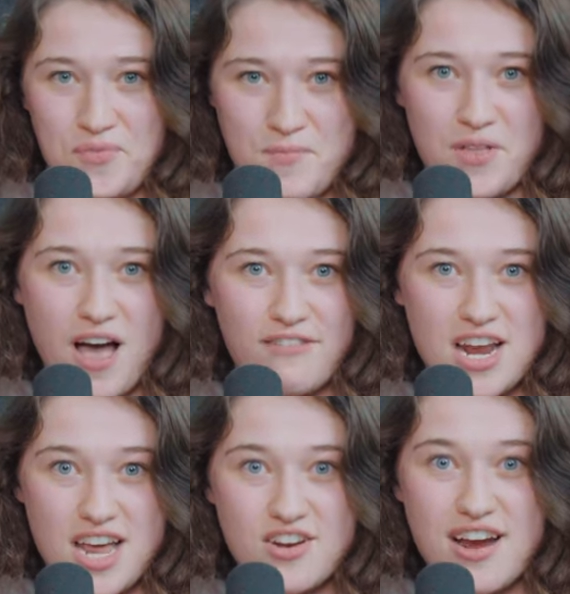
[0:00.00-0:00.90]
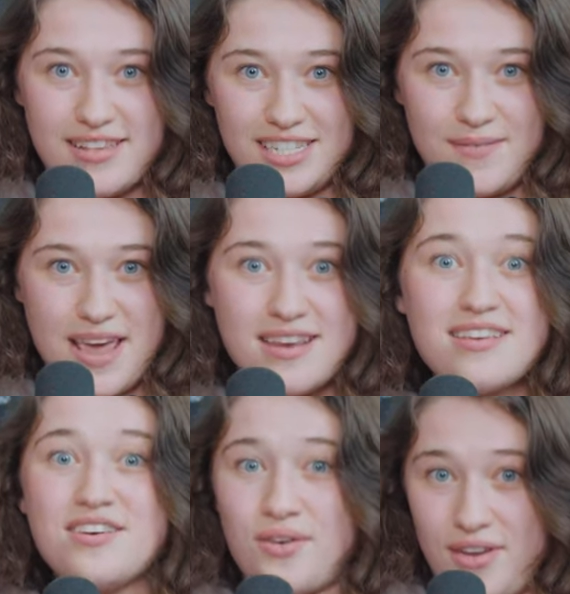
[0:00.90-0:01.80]
people often underestimate
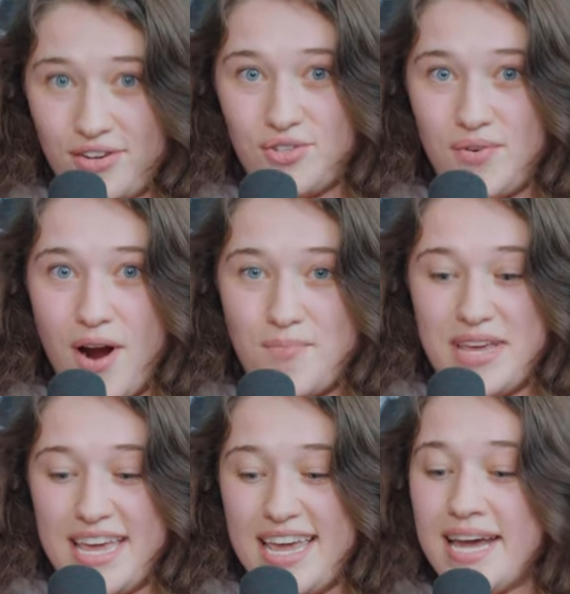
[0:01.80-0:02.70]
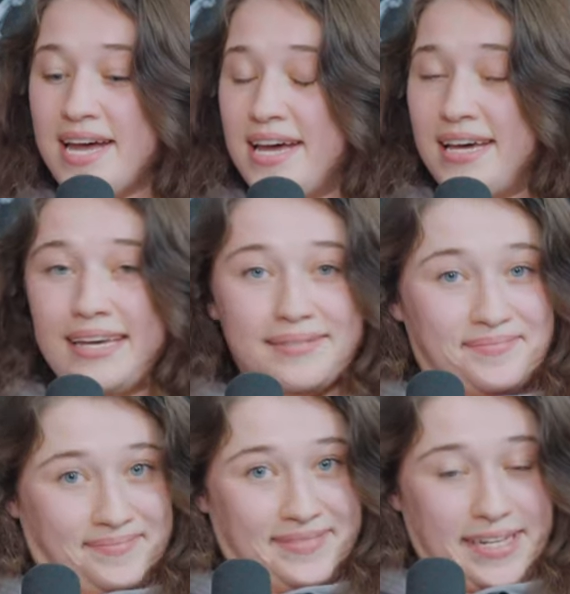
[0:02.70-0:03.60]
their true RPE.
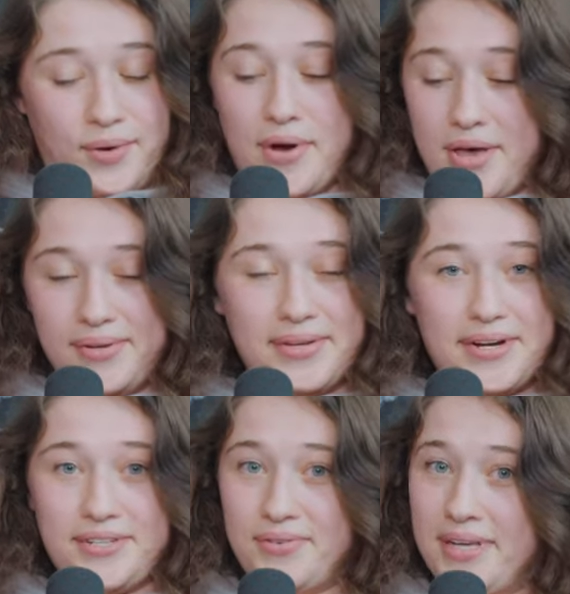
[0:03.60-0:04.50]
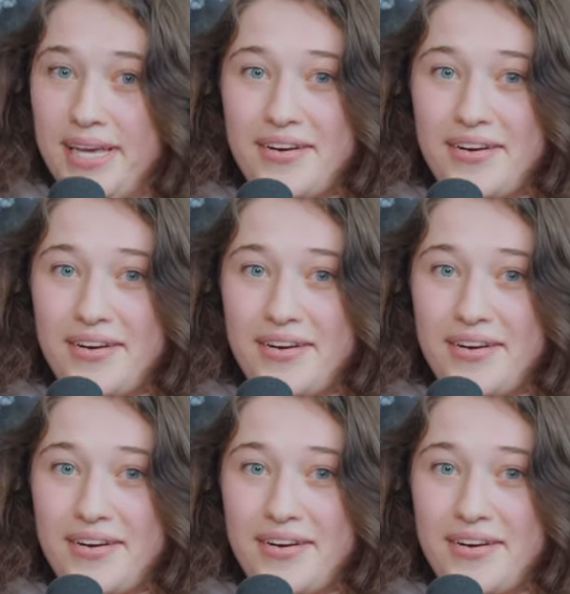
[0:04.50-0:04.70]
Well, there's a really